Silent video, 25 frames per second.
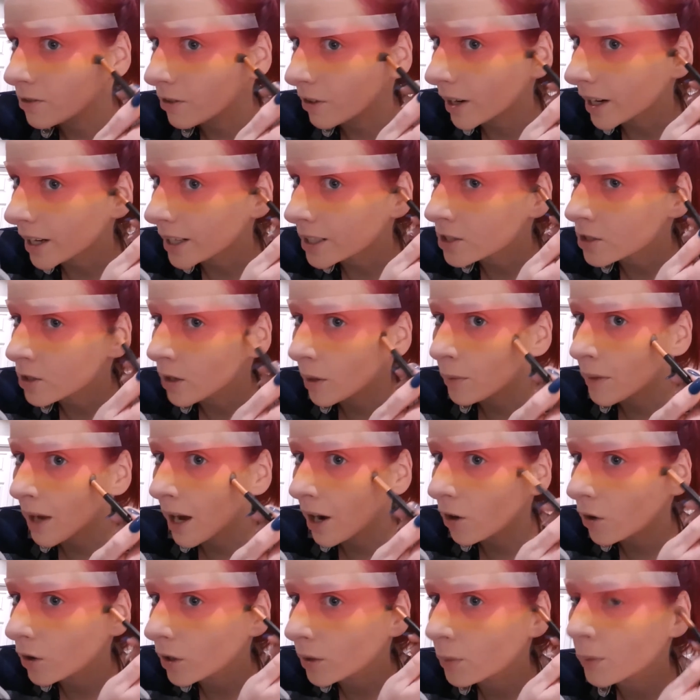Right, so I'm
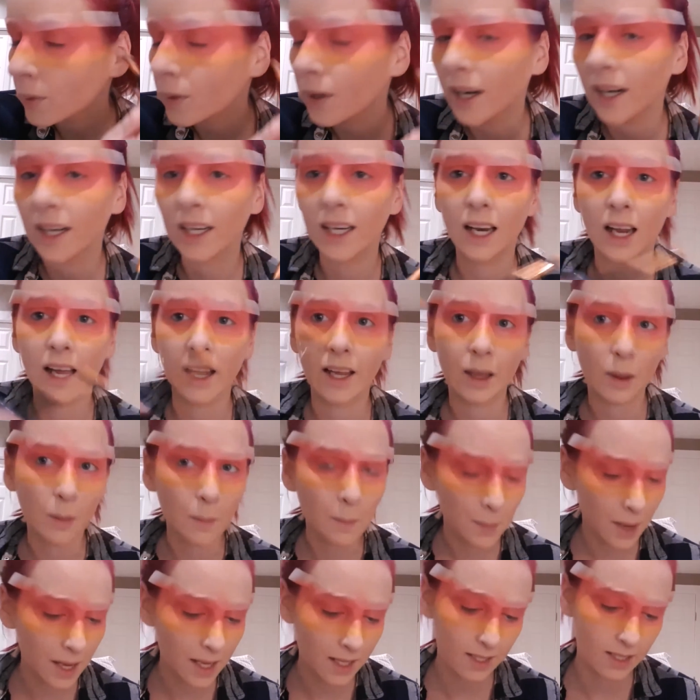not going to put any
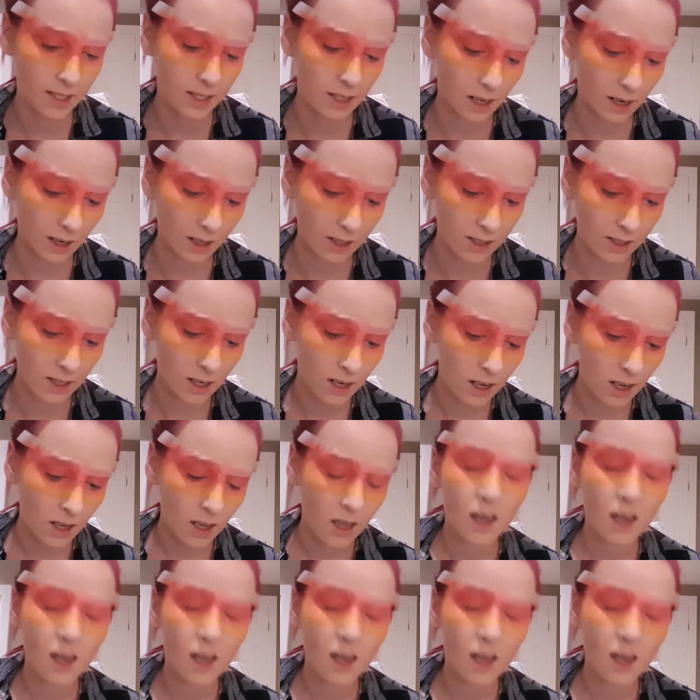like messing on it.